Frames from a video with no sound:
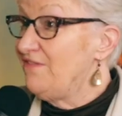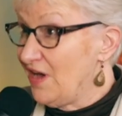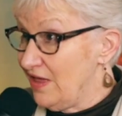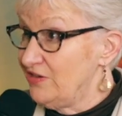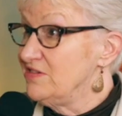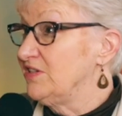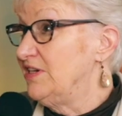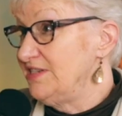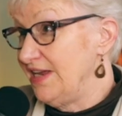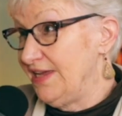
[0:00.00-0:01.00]
father is
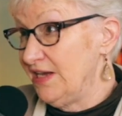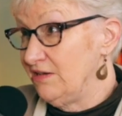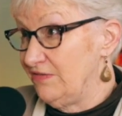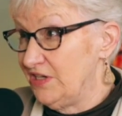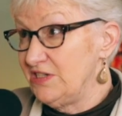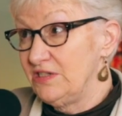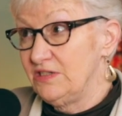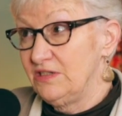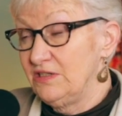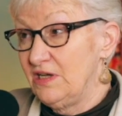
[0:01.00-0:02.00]
going to take care of it.
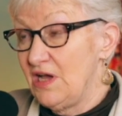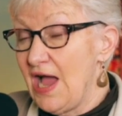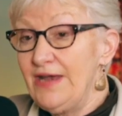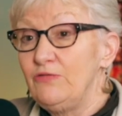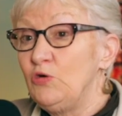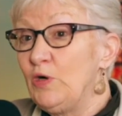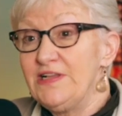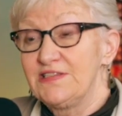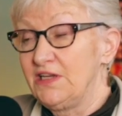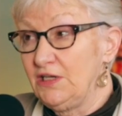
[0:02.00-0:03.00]
I don't know what
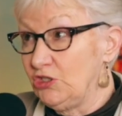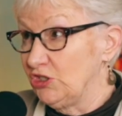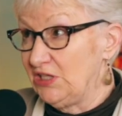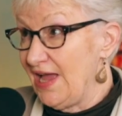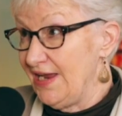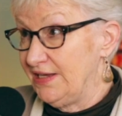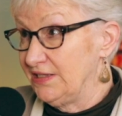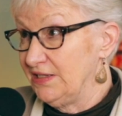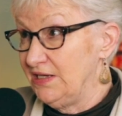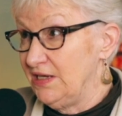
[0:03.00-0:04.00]
it's going to look
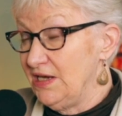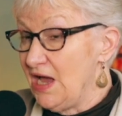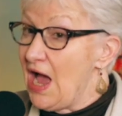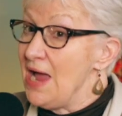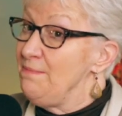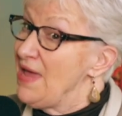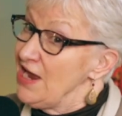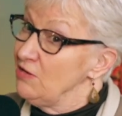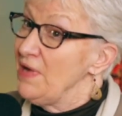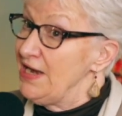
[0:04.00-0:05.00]
like. I
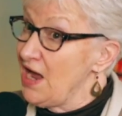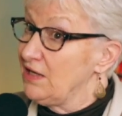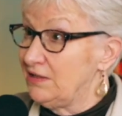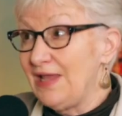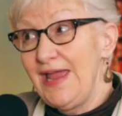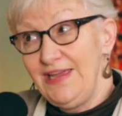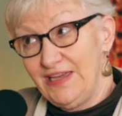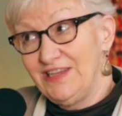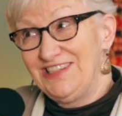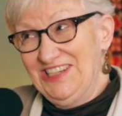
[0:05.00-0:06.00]
may or may not like
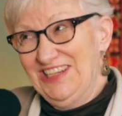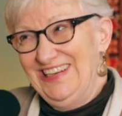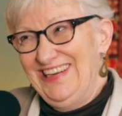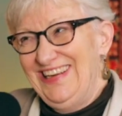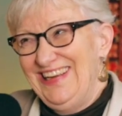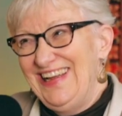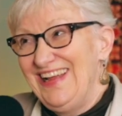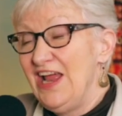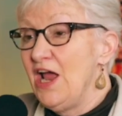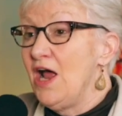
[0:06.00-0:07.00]
it right.